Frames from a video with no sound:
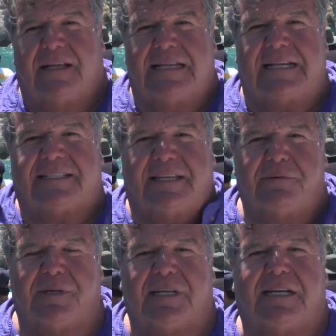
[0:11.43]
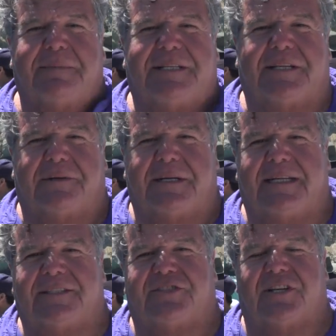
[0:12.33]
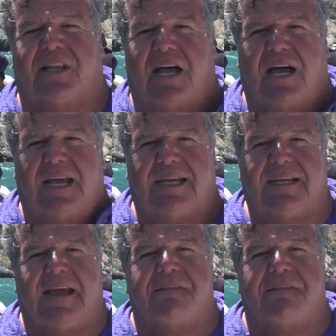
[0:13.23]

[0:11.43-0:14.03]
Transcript: Next thing we're gonna be doing is July